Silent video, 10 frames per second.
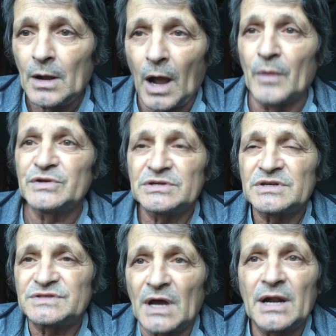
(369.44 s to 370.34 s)
I was just
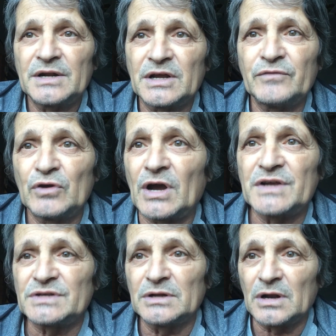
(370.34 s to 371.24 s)
excited to give you
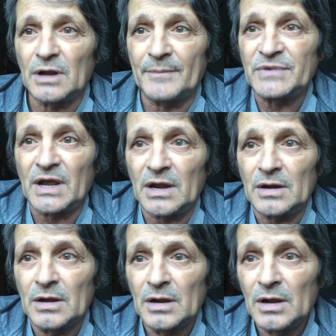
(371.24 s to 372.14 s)
guys a little
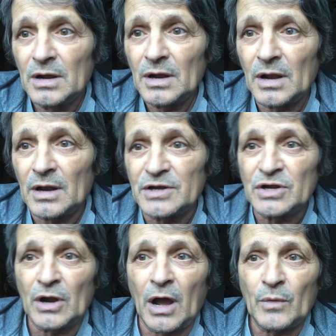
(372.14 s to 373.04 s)
update and let
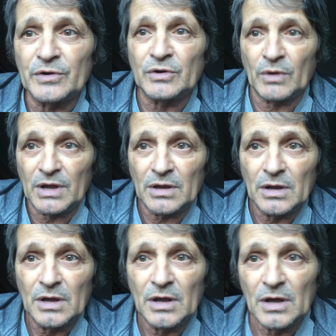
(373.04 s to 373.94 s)
you know how we're doing.
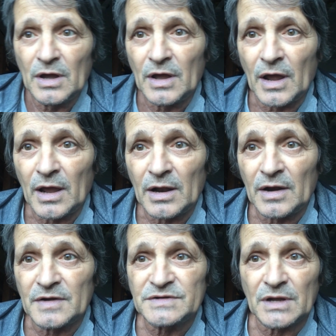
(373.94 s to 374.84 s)

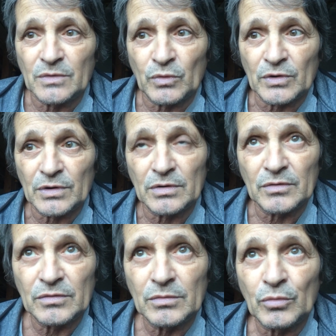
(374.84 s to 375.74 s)
And he said, we're
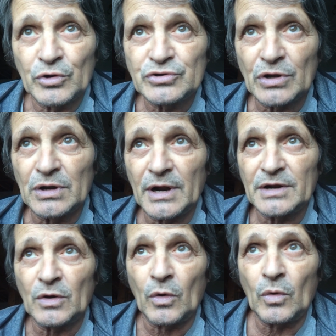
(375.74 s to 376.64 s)
just going to let
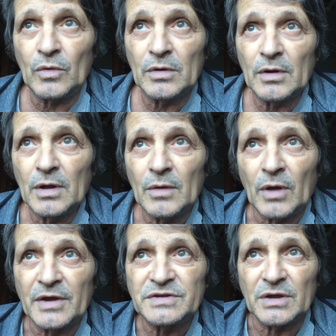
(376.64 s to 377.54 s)
it go.
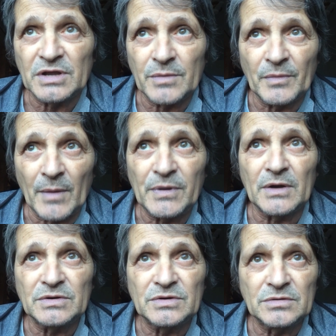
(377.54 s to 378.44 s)
Like I say, keep my
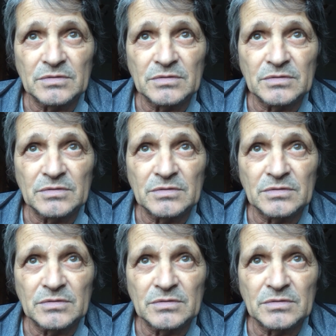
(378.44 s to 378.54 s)
blood